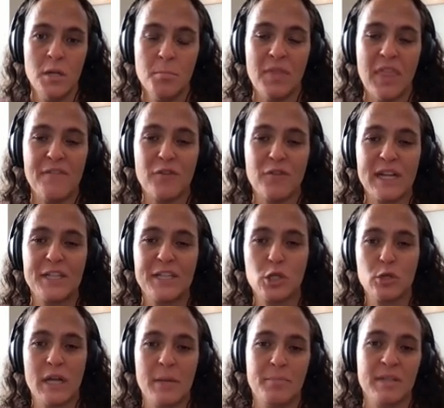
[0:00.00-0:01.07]
but they forget to
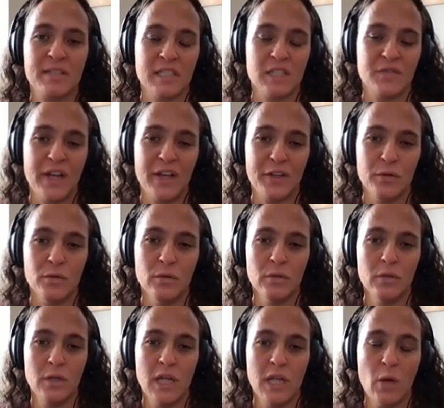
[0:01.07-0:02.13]
create business value.
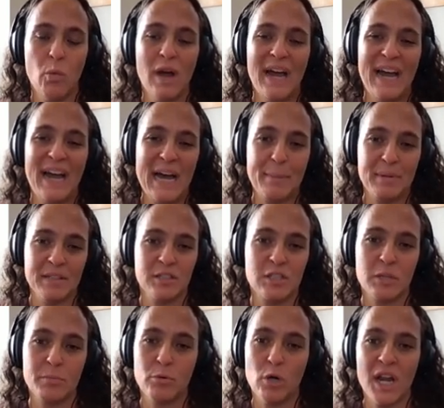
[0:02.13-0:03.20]
And what happens?
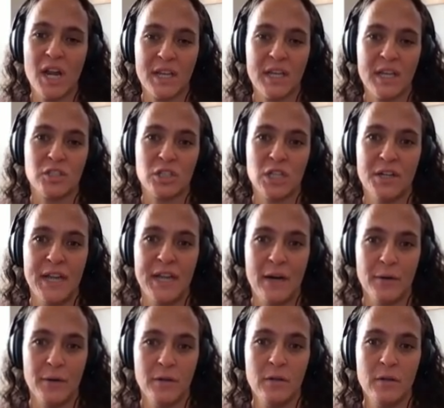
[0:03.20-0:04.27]
Their product gets shut
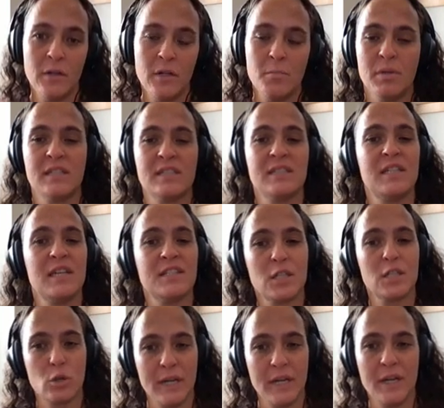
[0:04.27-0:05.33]
down because it doesn't
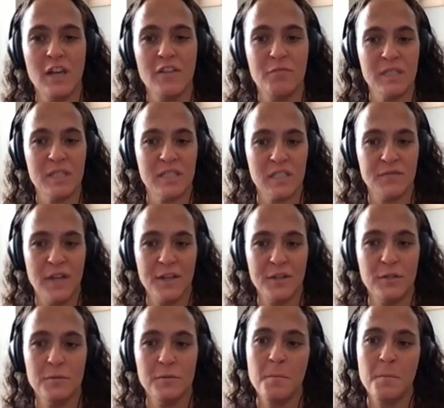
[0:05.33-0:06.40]
create enough business
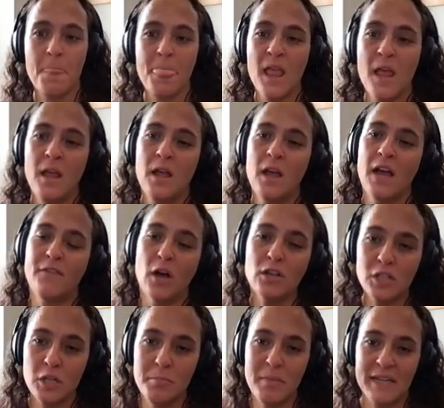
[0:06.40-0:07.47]
value. I've
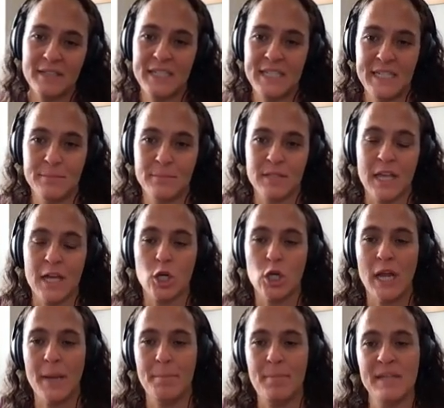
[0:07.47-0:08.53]
also met teams that
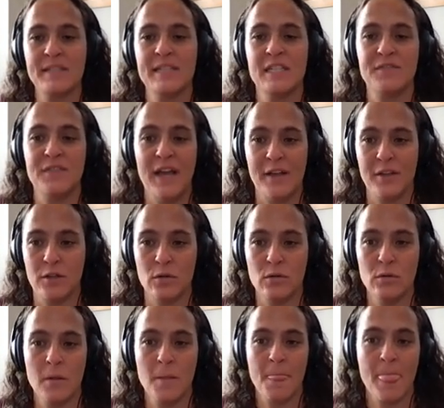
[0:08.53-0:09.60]
create business value,